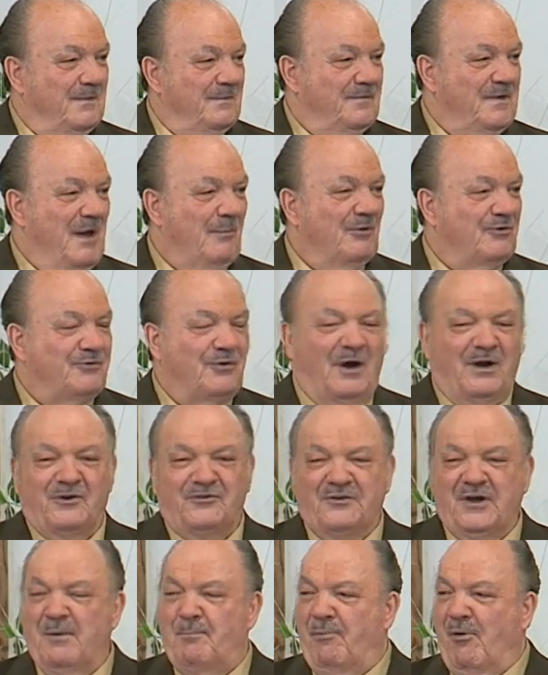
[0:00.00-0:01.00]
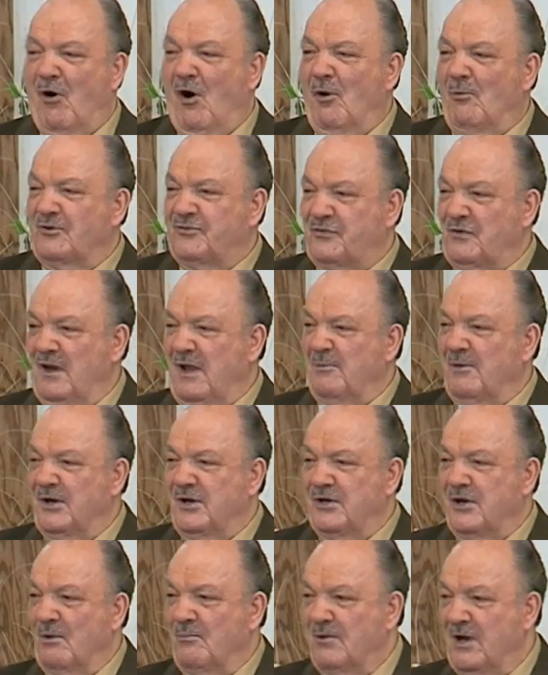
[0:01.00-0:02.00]
They were trying to say Paul was
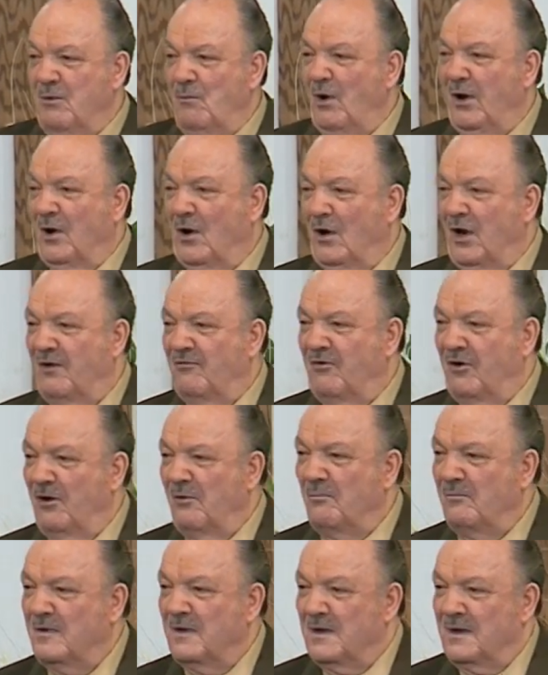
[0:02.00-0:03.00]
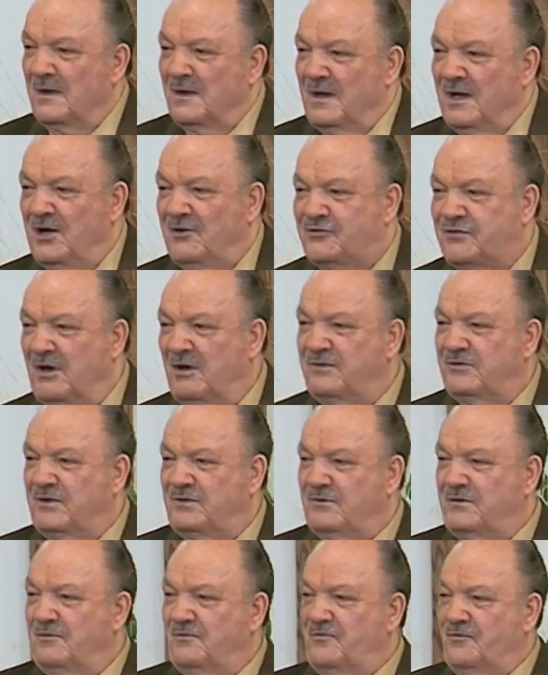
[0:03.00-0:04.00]
limiting them. He wasn't limiting them. He
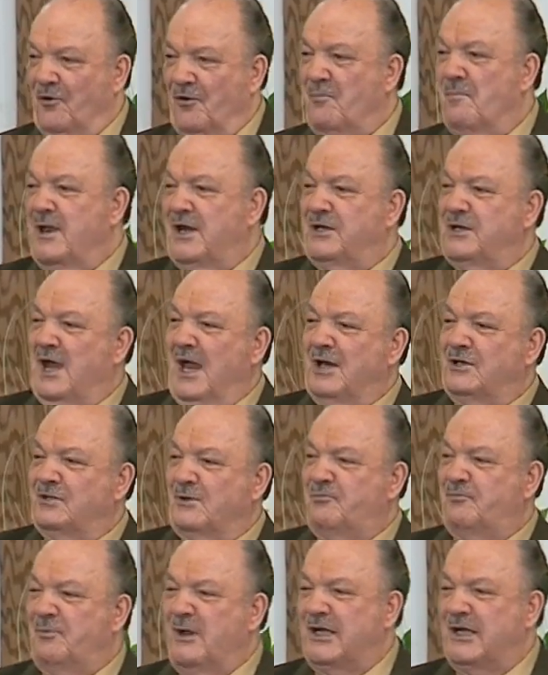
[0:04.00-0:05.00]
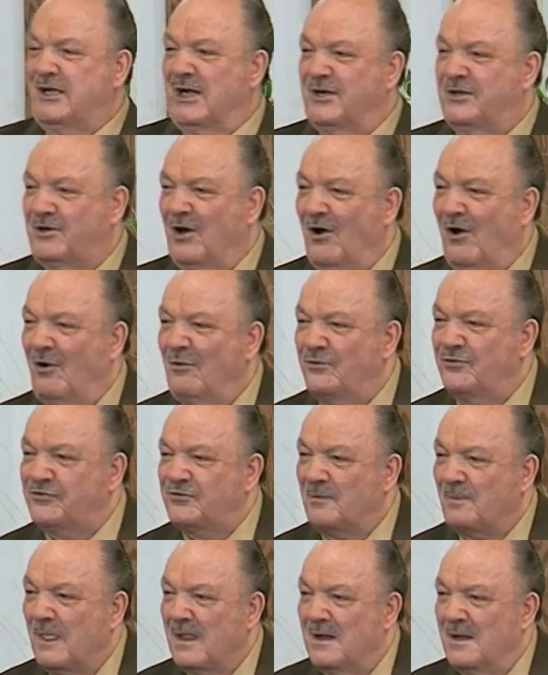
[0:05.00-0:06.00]
said, Permit that to speak in
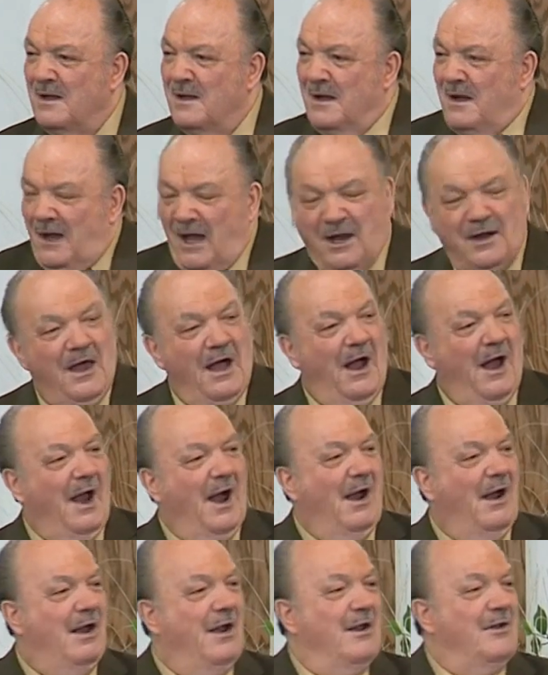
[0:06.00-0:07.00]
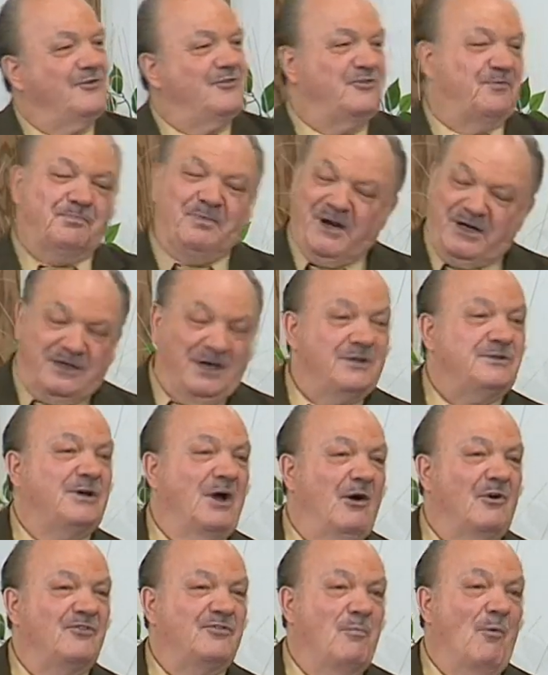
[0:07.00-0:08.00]
tongues, and I speak in
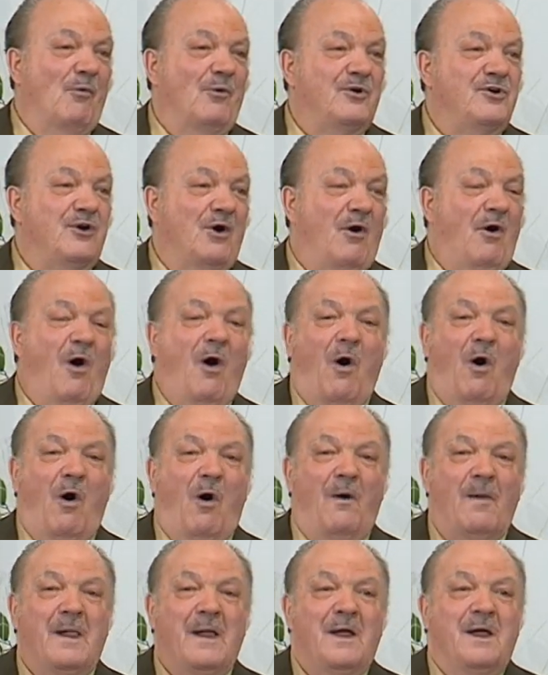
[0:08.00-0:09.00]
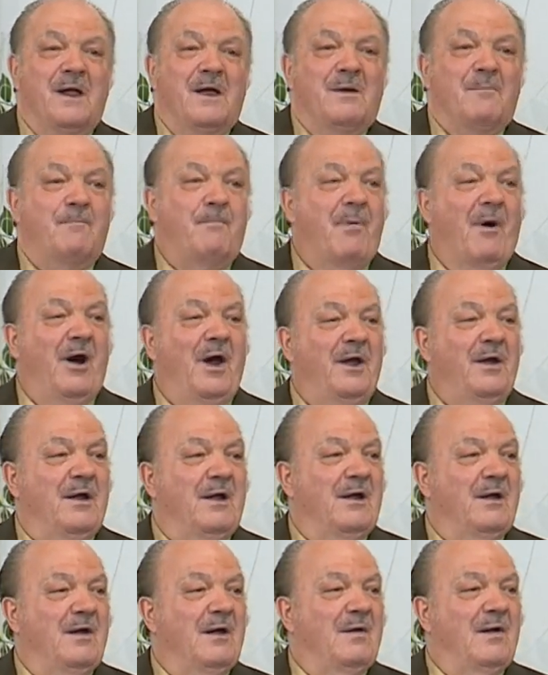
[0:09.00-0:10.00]
tongues more than you all,
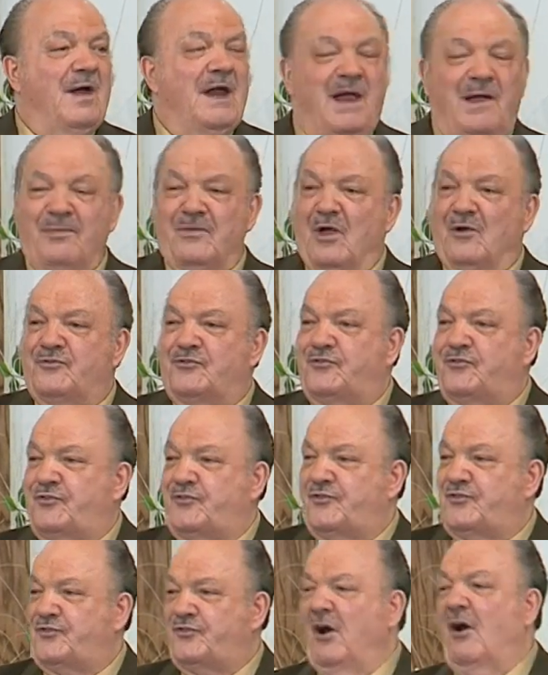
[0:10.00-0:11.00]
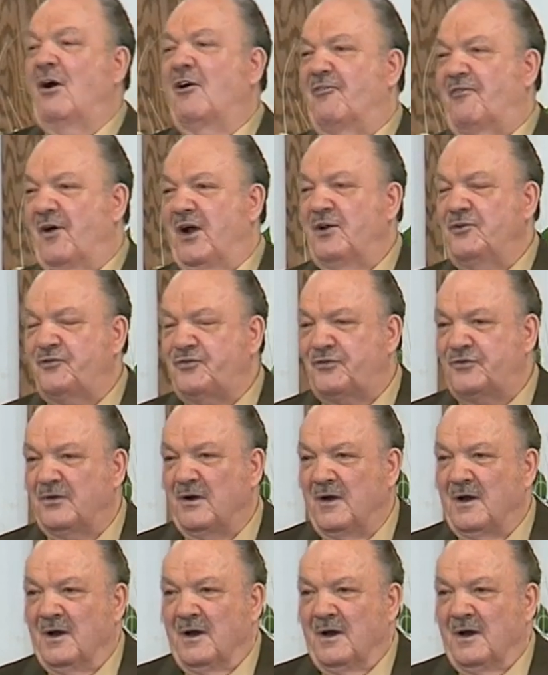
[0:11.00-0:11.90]
but in the service,